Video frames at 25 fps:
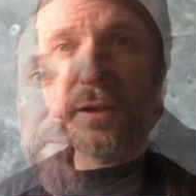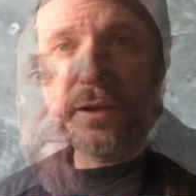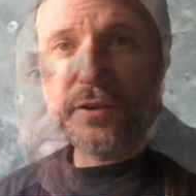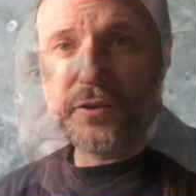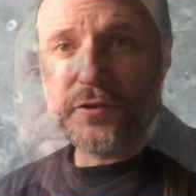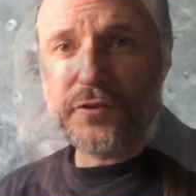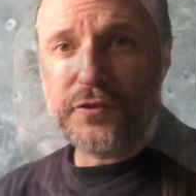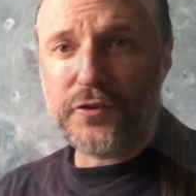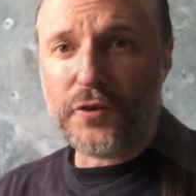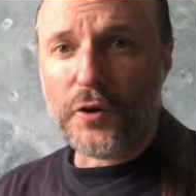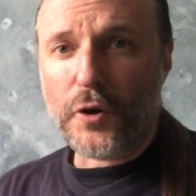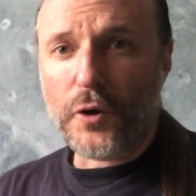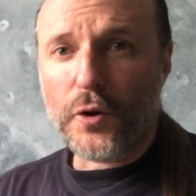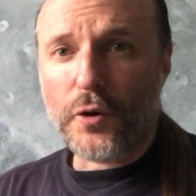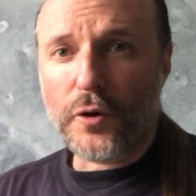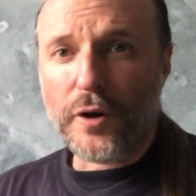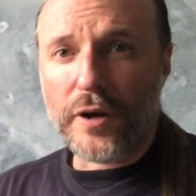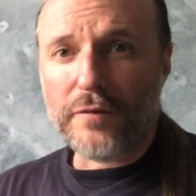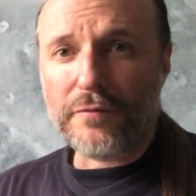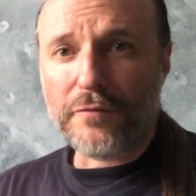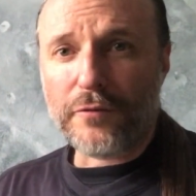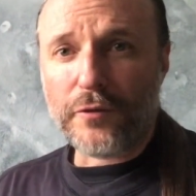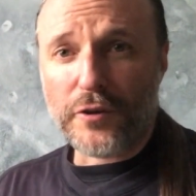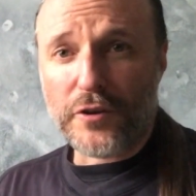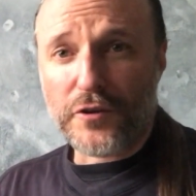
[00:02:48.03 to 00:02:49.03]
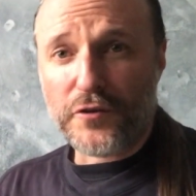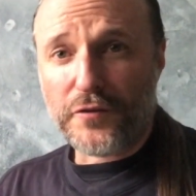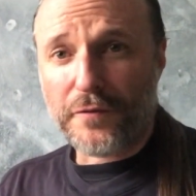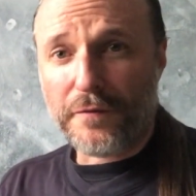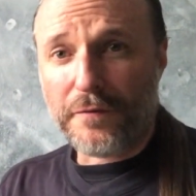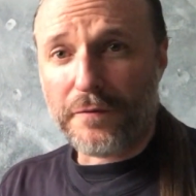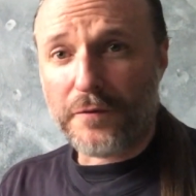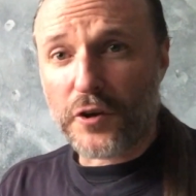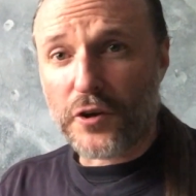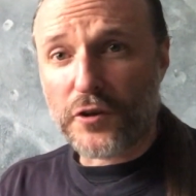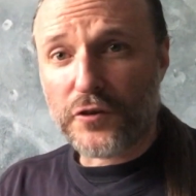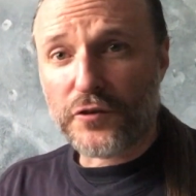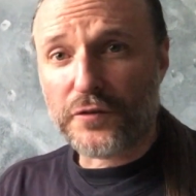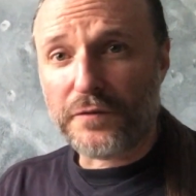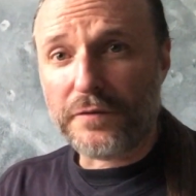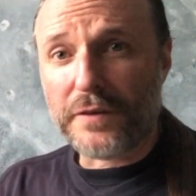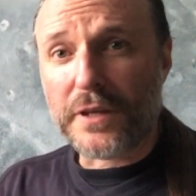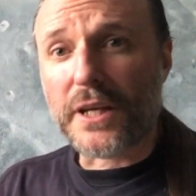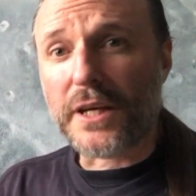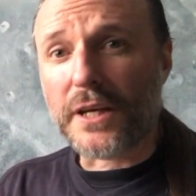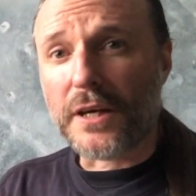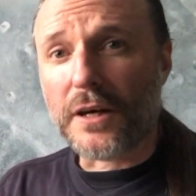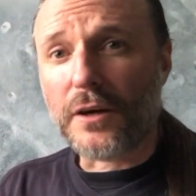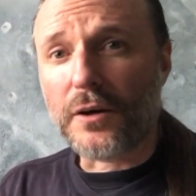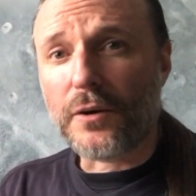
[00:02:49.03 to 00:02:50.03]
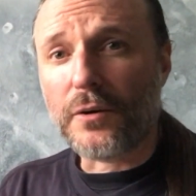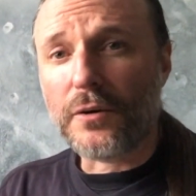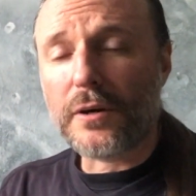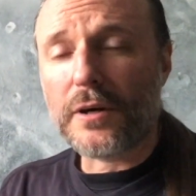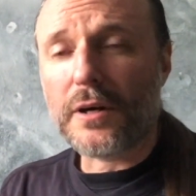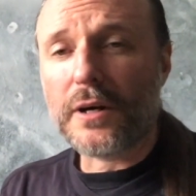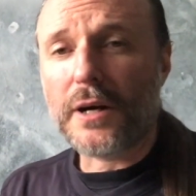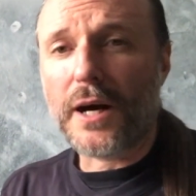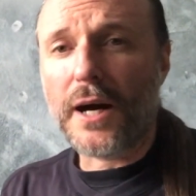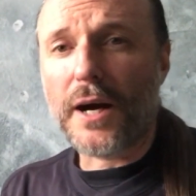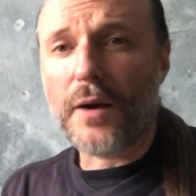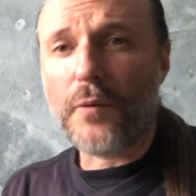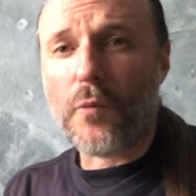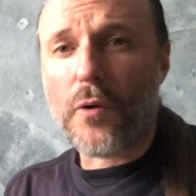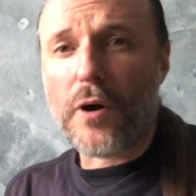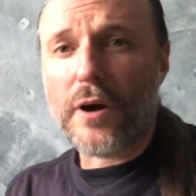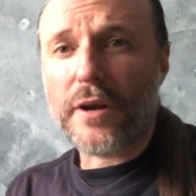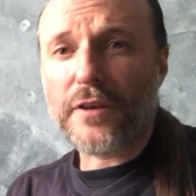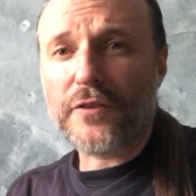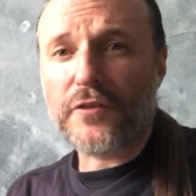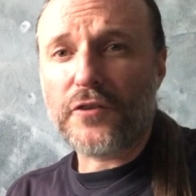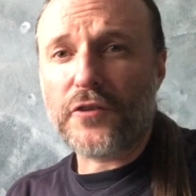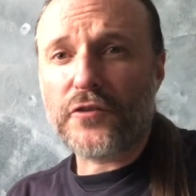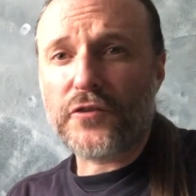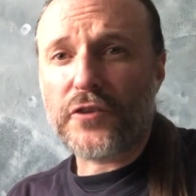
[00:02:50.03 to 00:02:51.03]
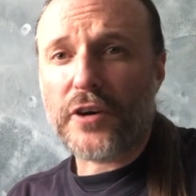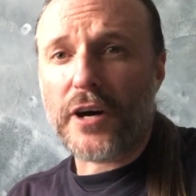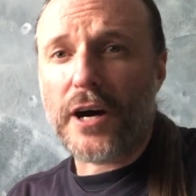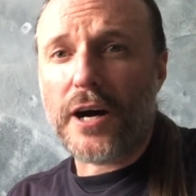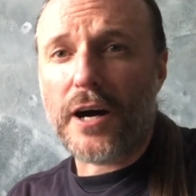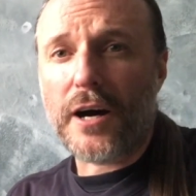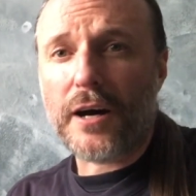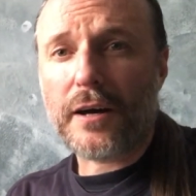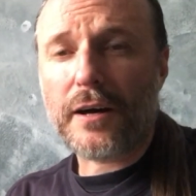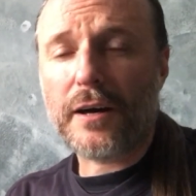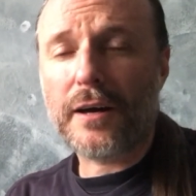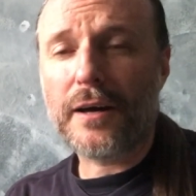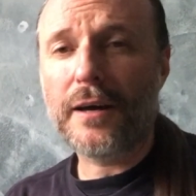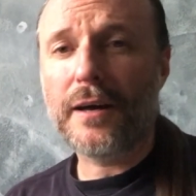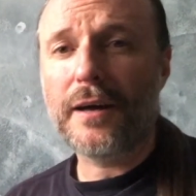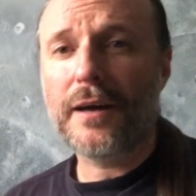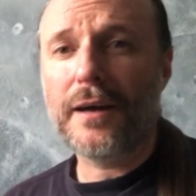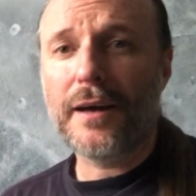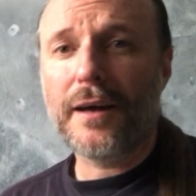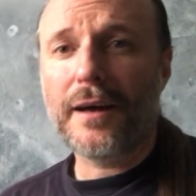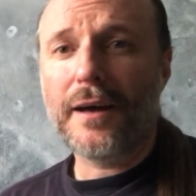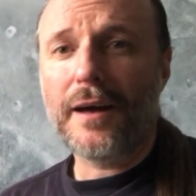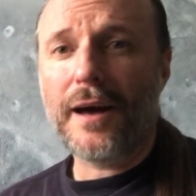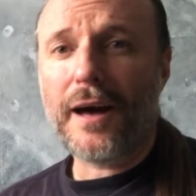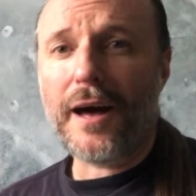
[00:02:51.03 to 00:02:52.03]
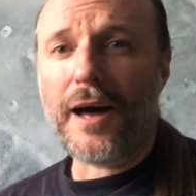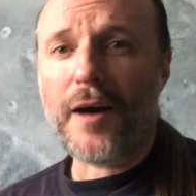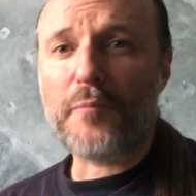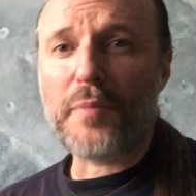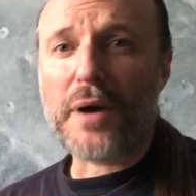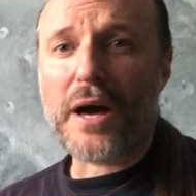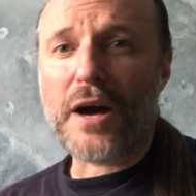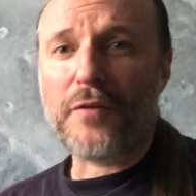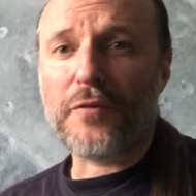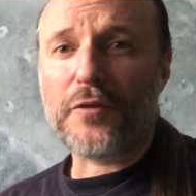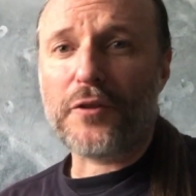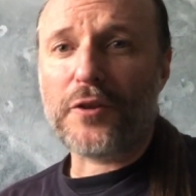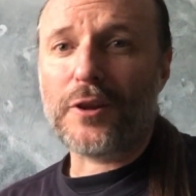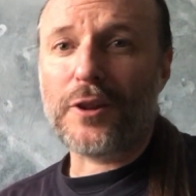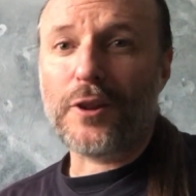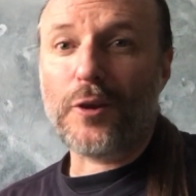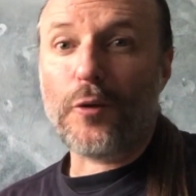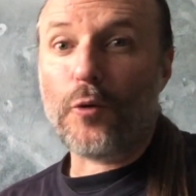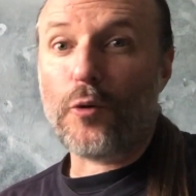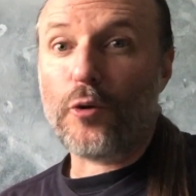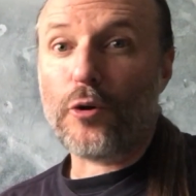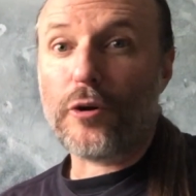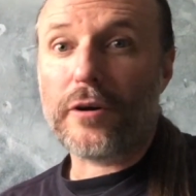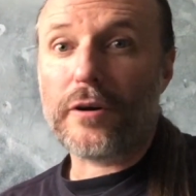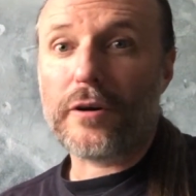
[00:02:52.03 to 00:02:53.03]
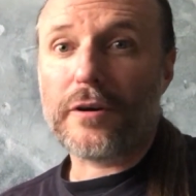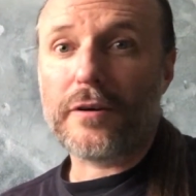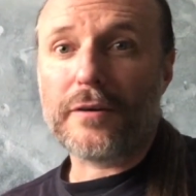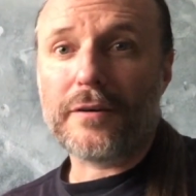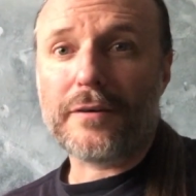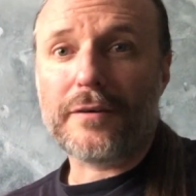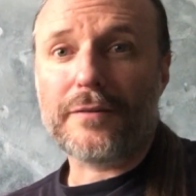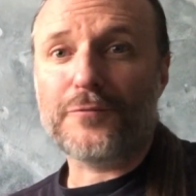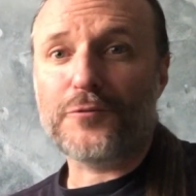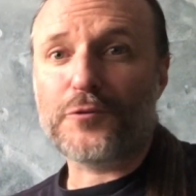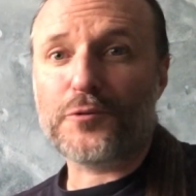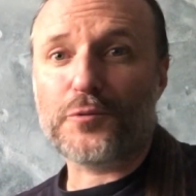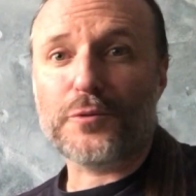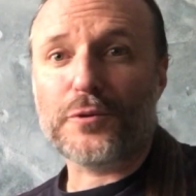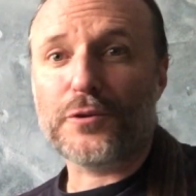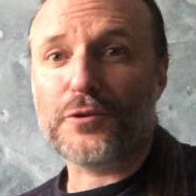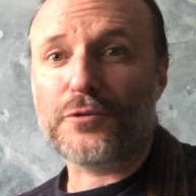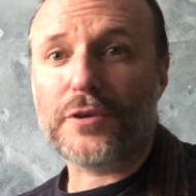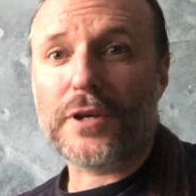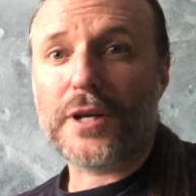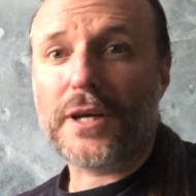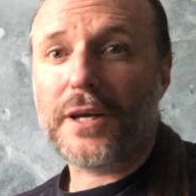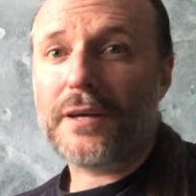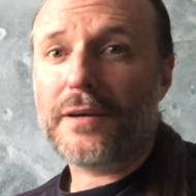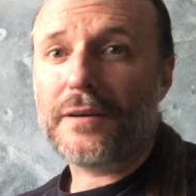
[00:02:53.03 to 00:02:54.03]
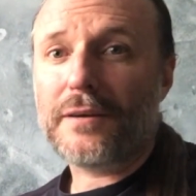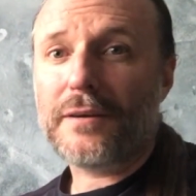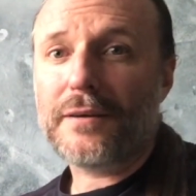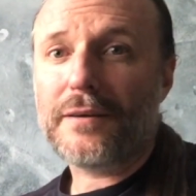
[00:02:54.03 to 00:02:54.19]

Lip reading: So, and for this first video, I wanted to talk about the lore of Druidry.